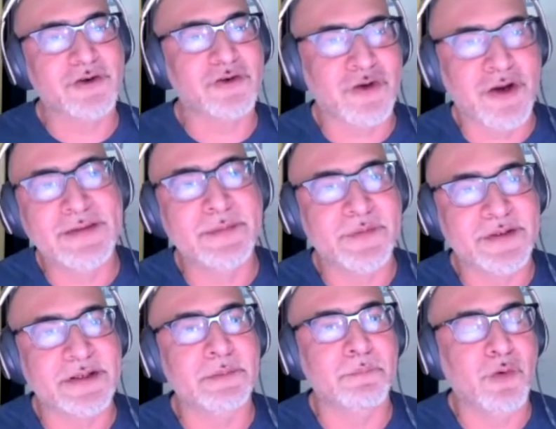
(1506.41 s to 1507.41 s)
to train the
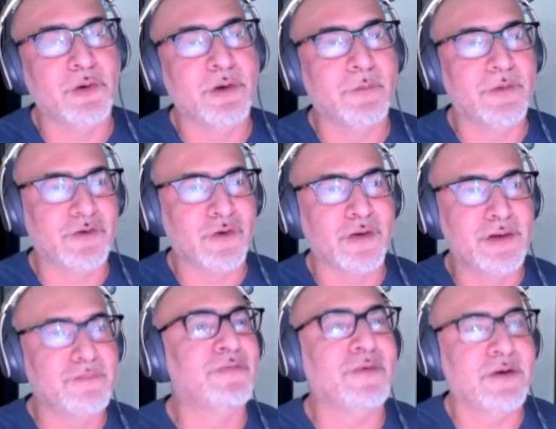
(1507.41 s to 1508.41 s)
particular model and we try to
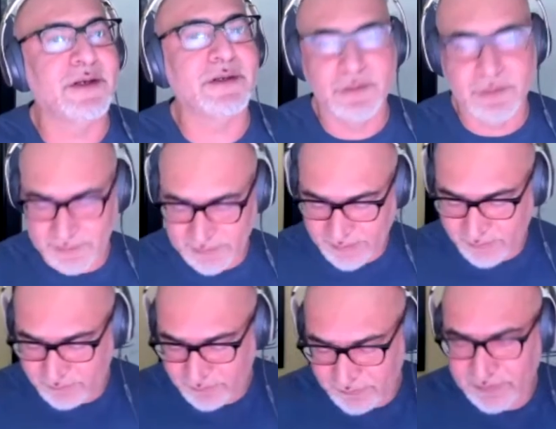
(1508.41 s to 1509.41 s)
infer it, you're going to
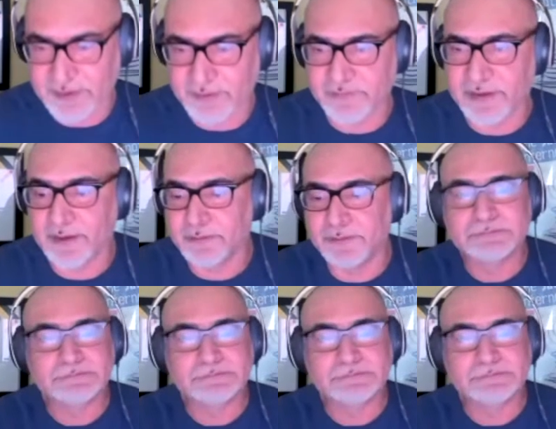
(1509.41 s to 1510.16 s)
have an error.